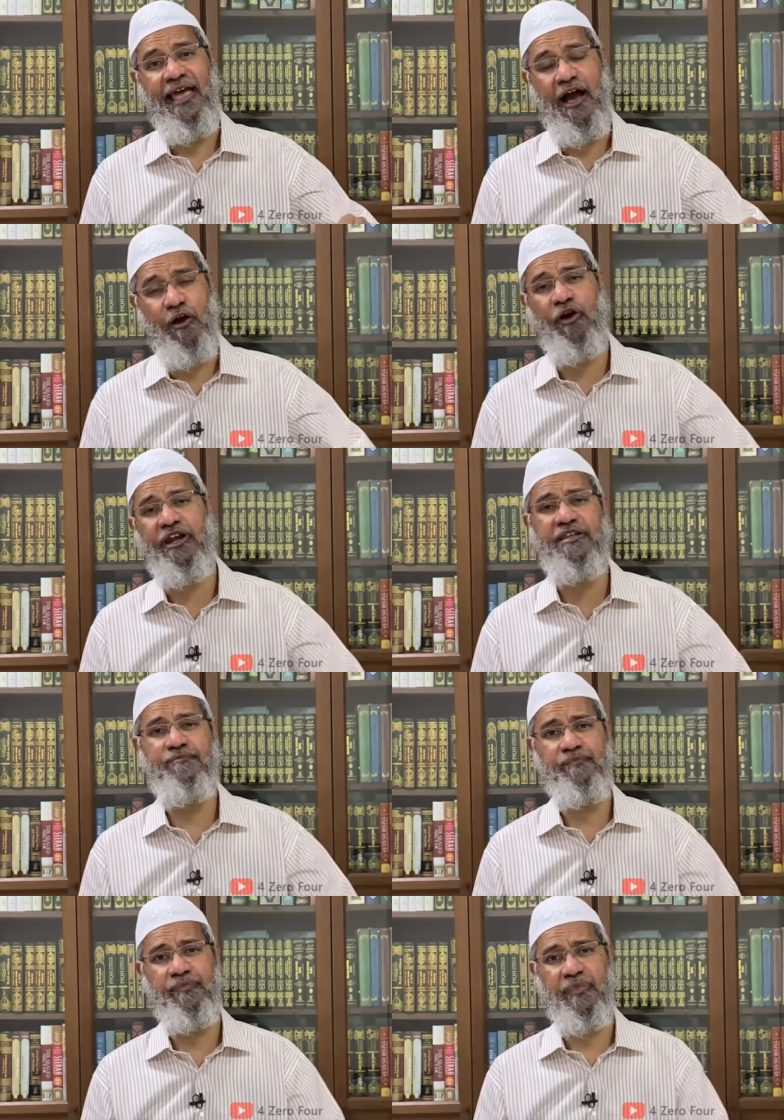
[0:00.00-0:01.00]

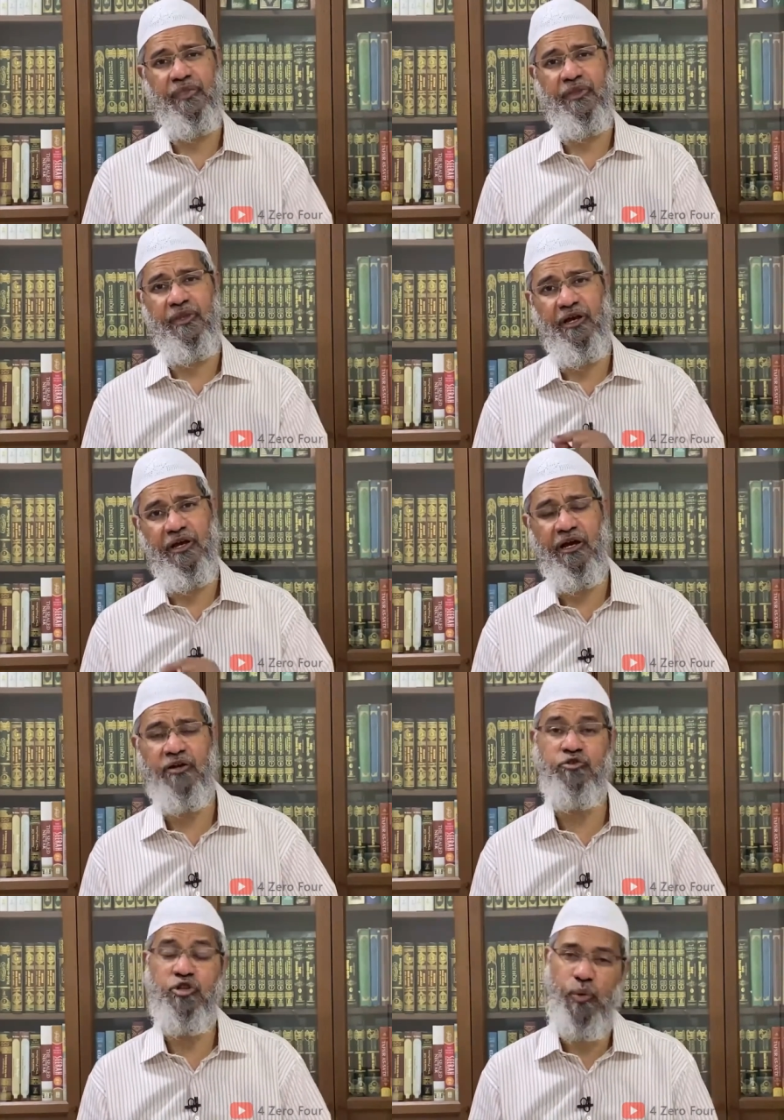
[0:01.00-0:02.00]
according
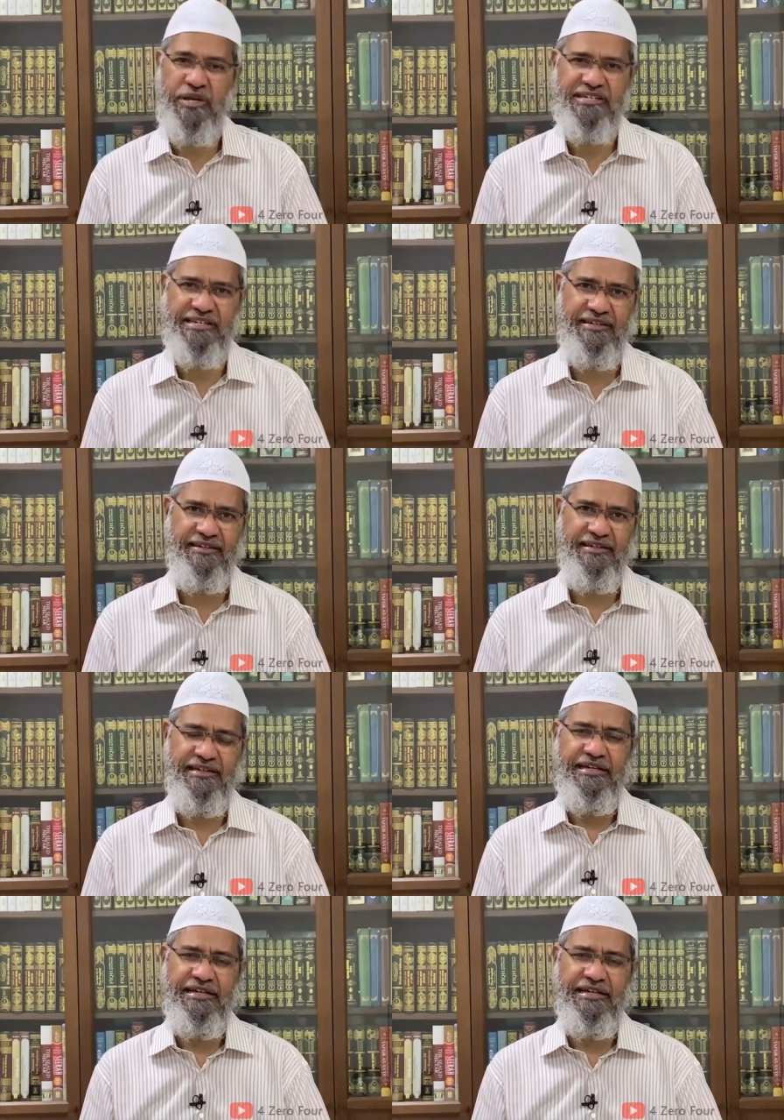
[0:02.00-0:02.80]
to the question,